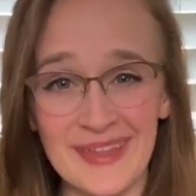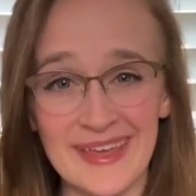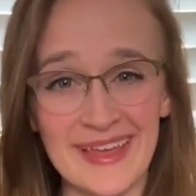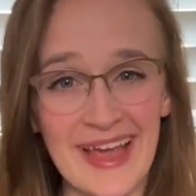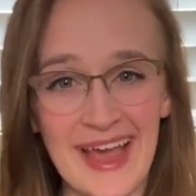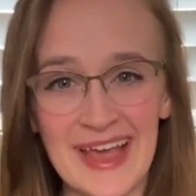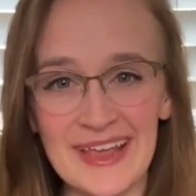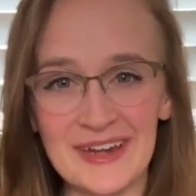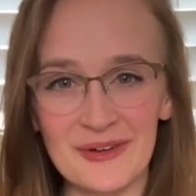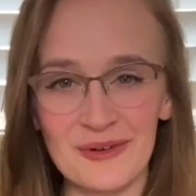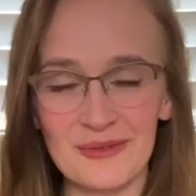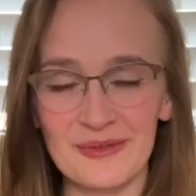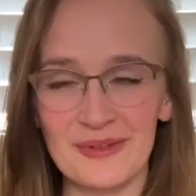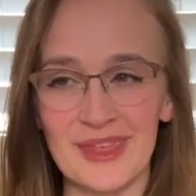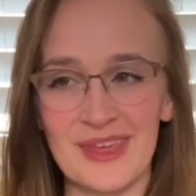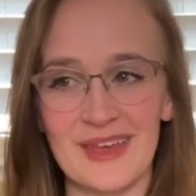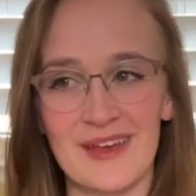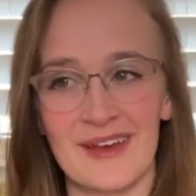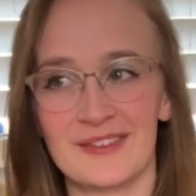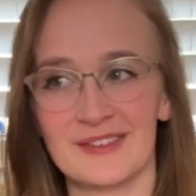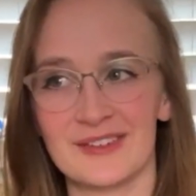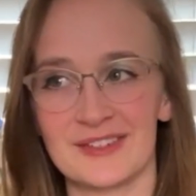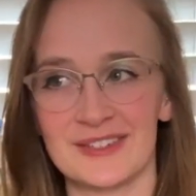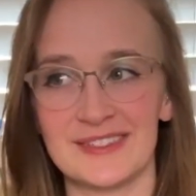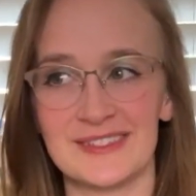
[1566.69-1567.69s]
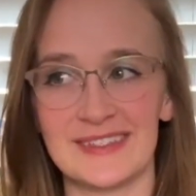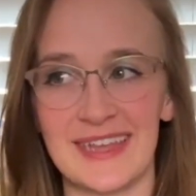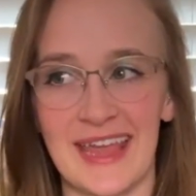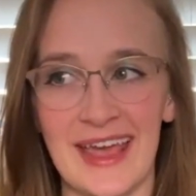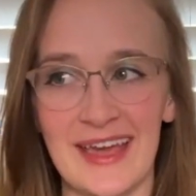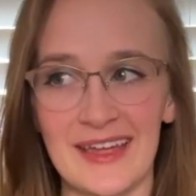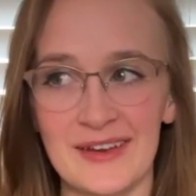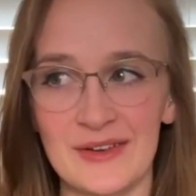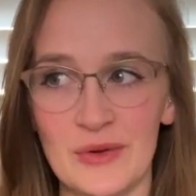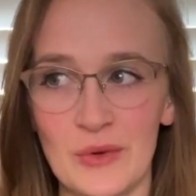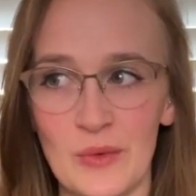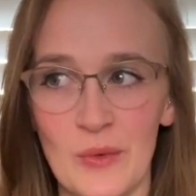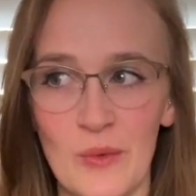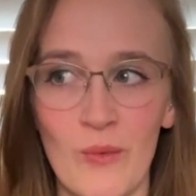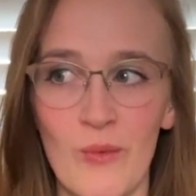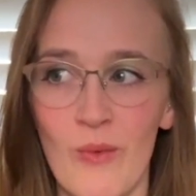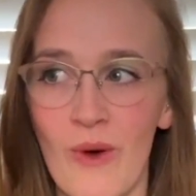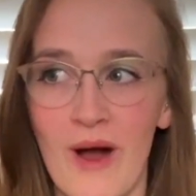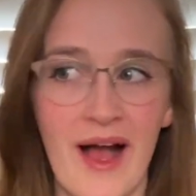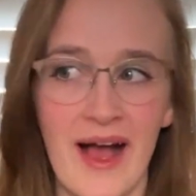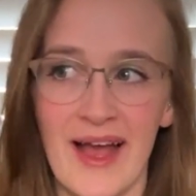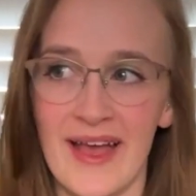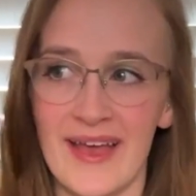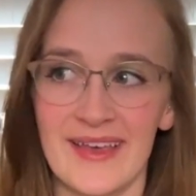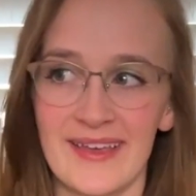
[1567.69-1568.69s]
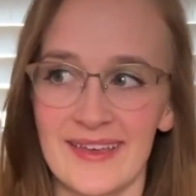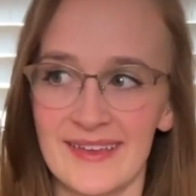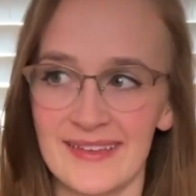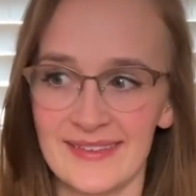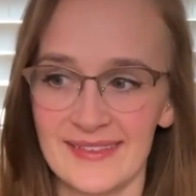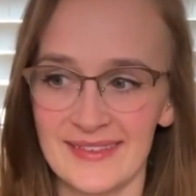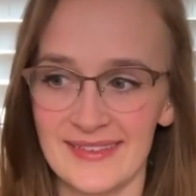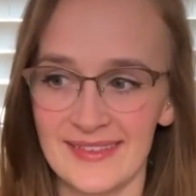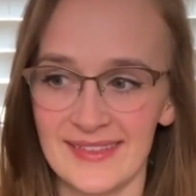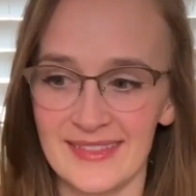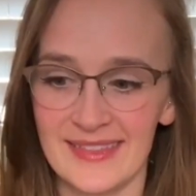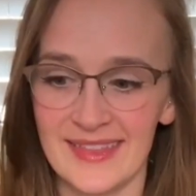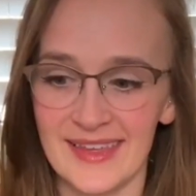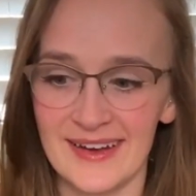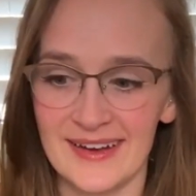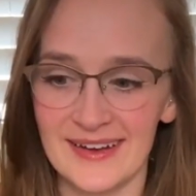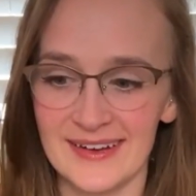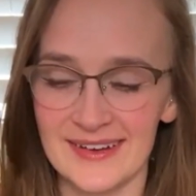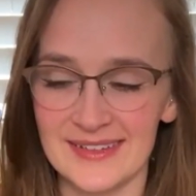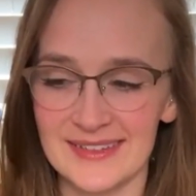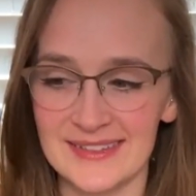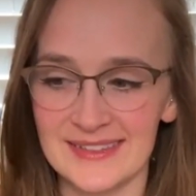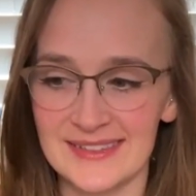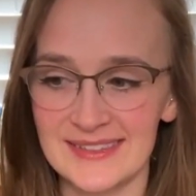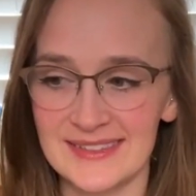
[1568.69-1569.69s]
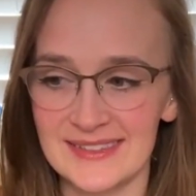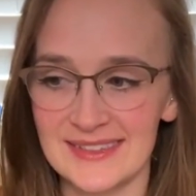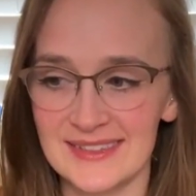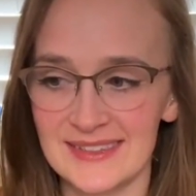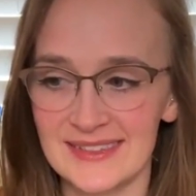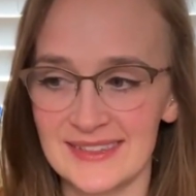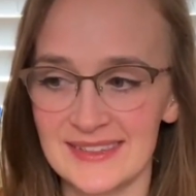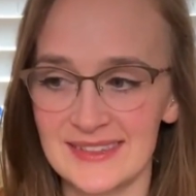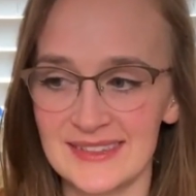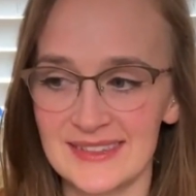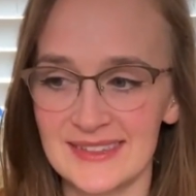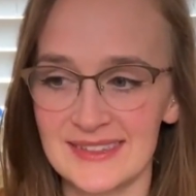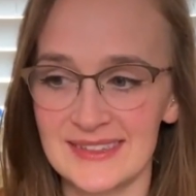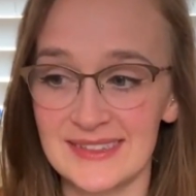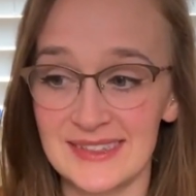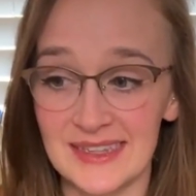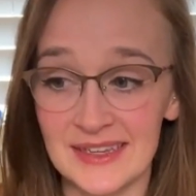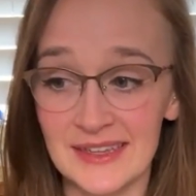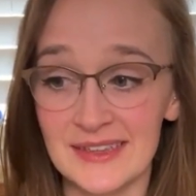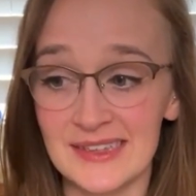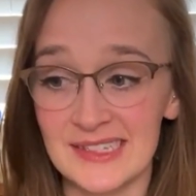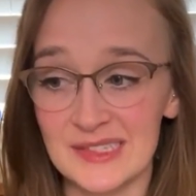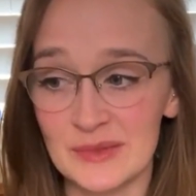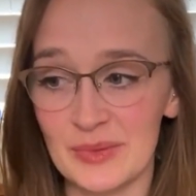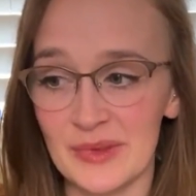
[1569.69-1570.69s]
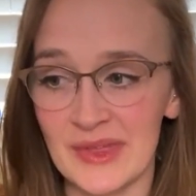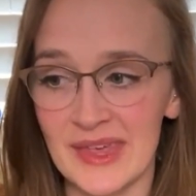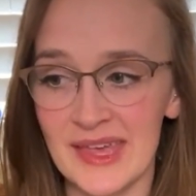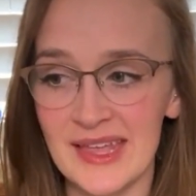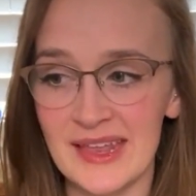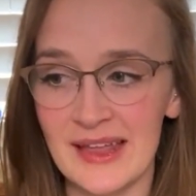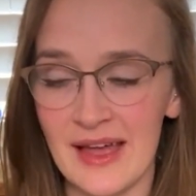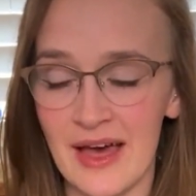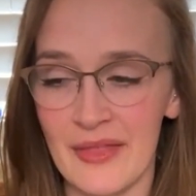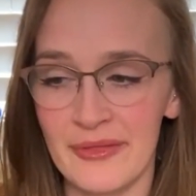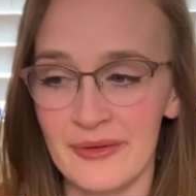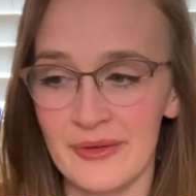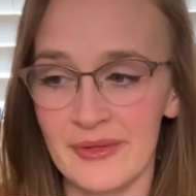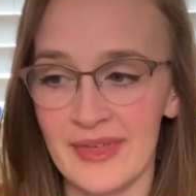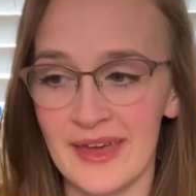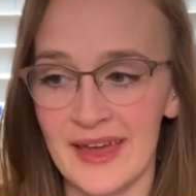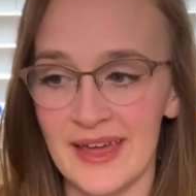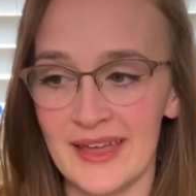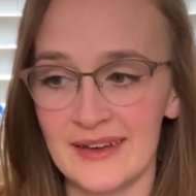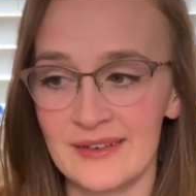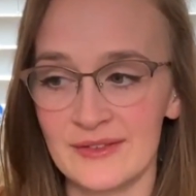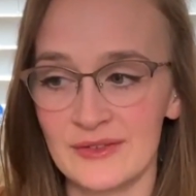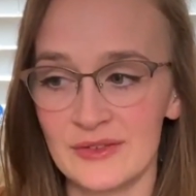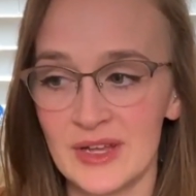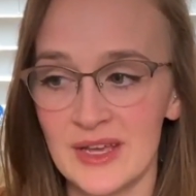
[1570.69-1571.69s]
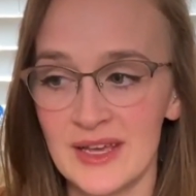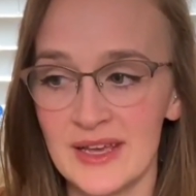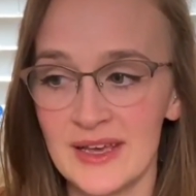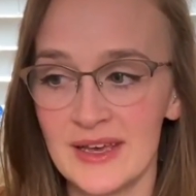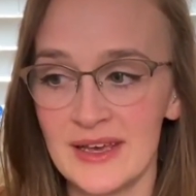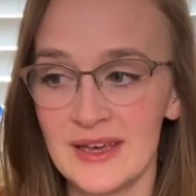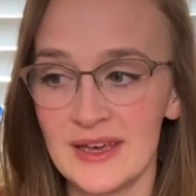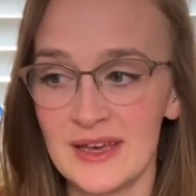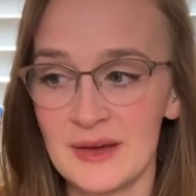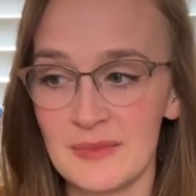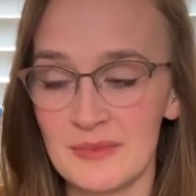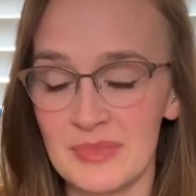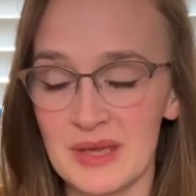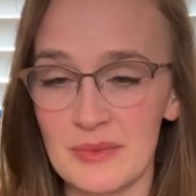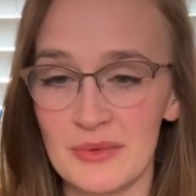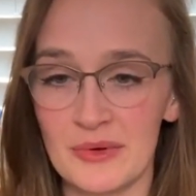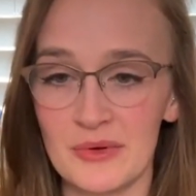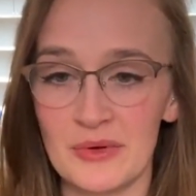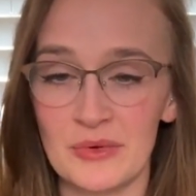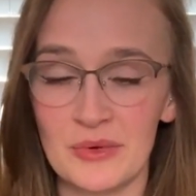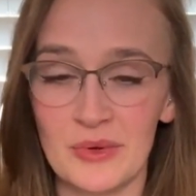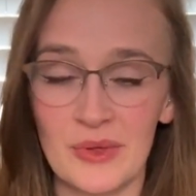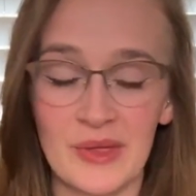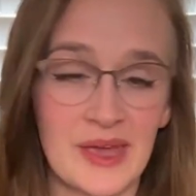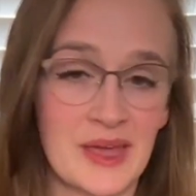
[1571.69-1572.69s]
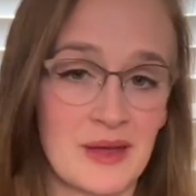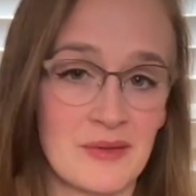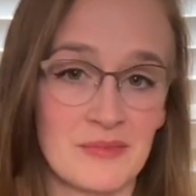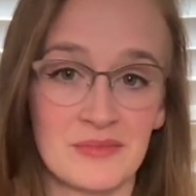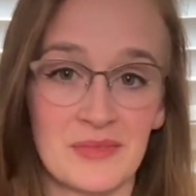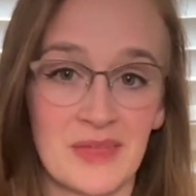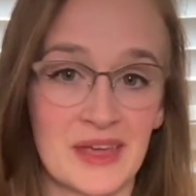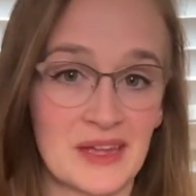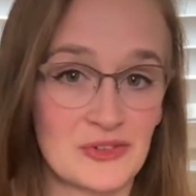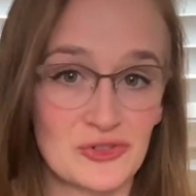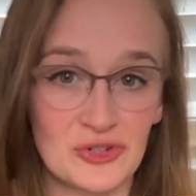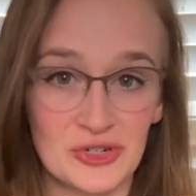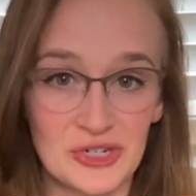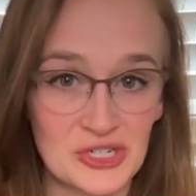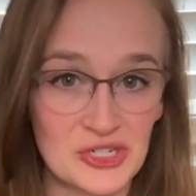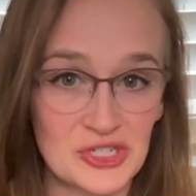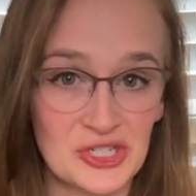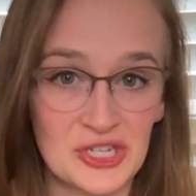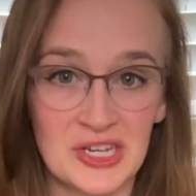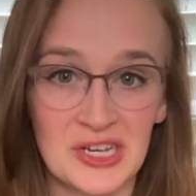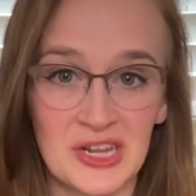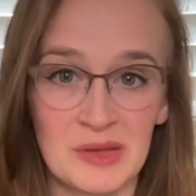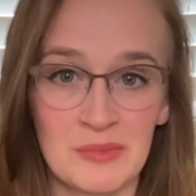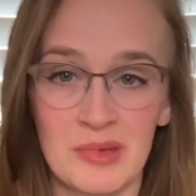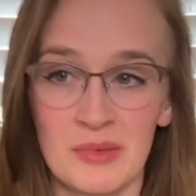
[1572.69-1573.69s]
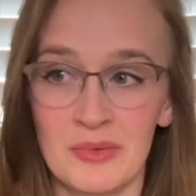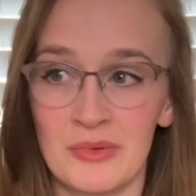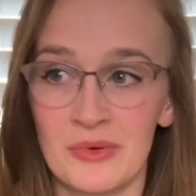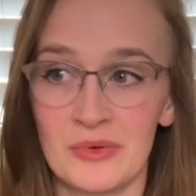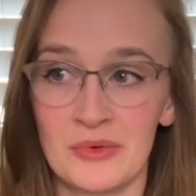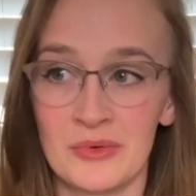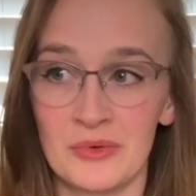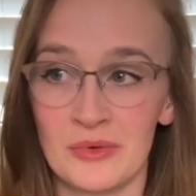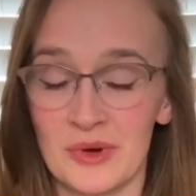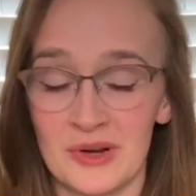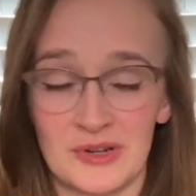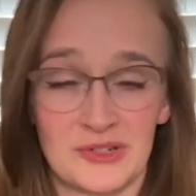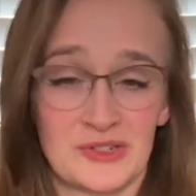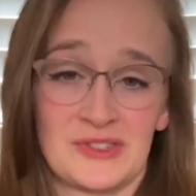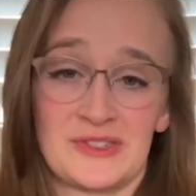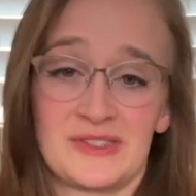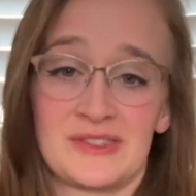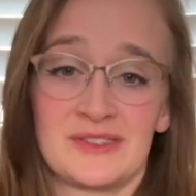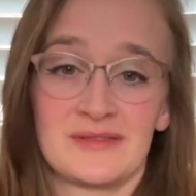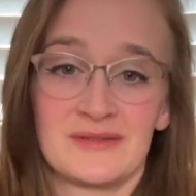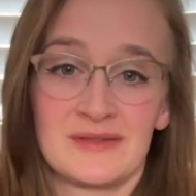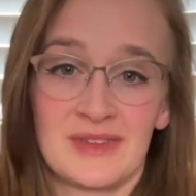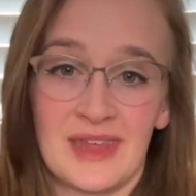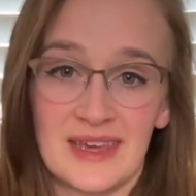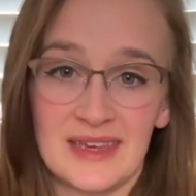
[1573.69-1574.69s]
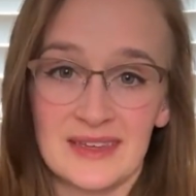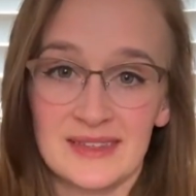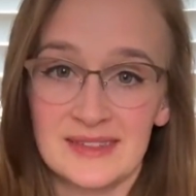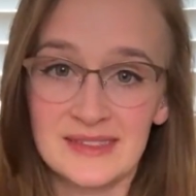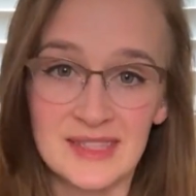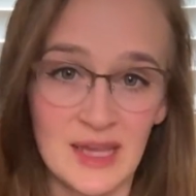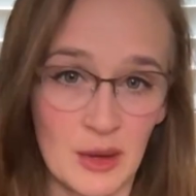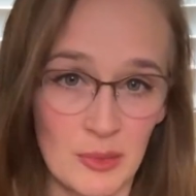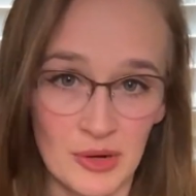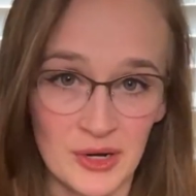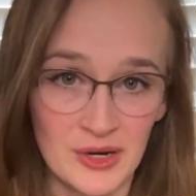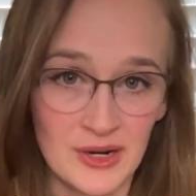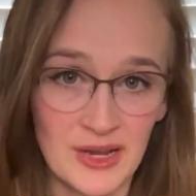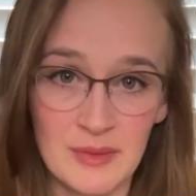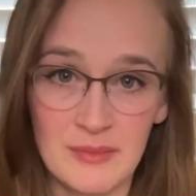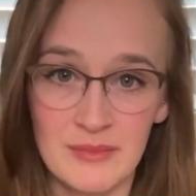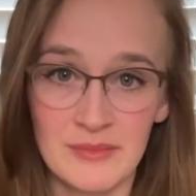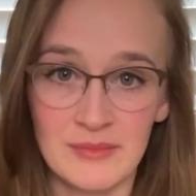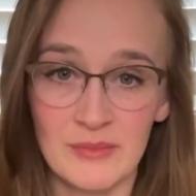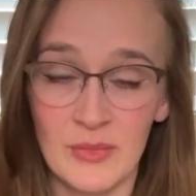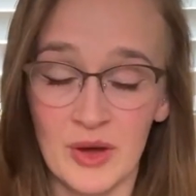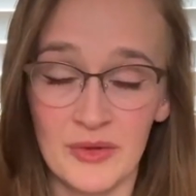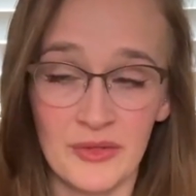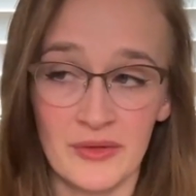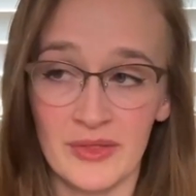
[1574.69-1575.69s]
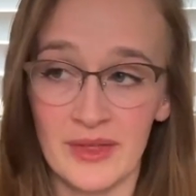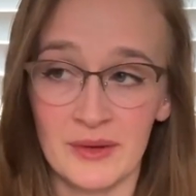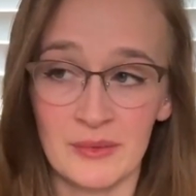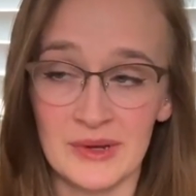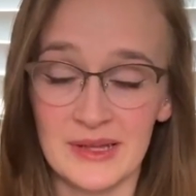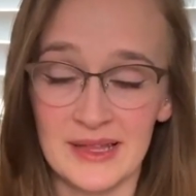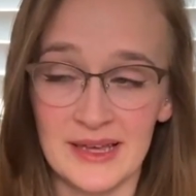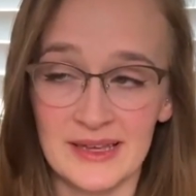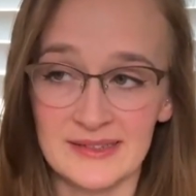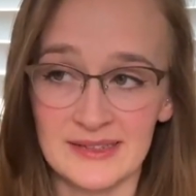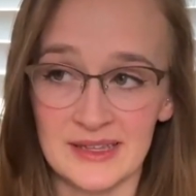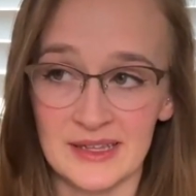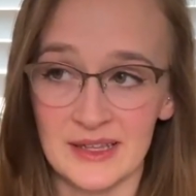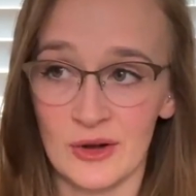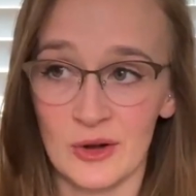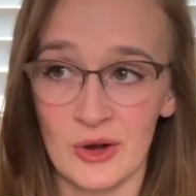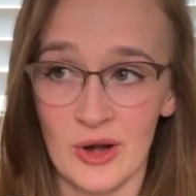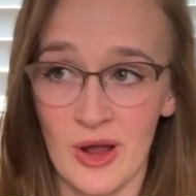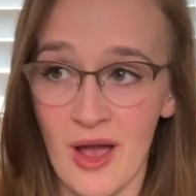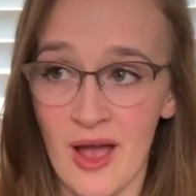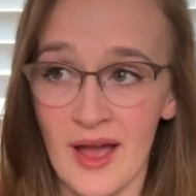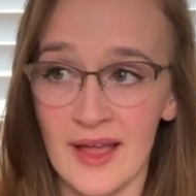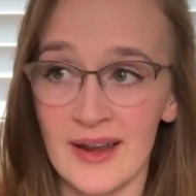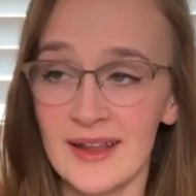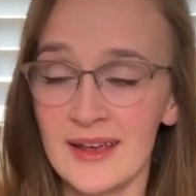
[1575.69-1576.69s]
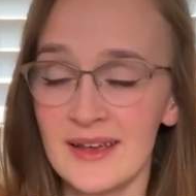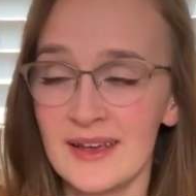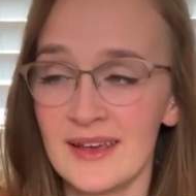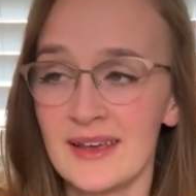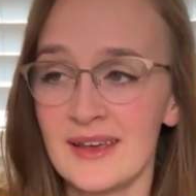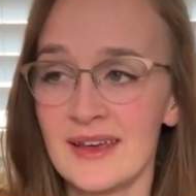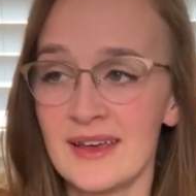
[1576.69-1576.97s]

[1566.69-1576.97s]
Like, I don't really understand why there's still a split, other than people who claim like tradition and people who are just like stubborn, and whether they realize it or not.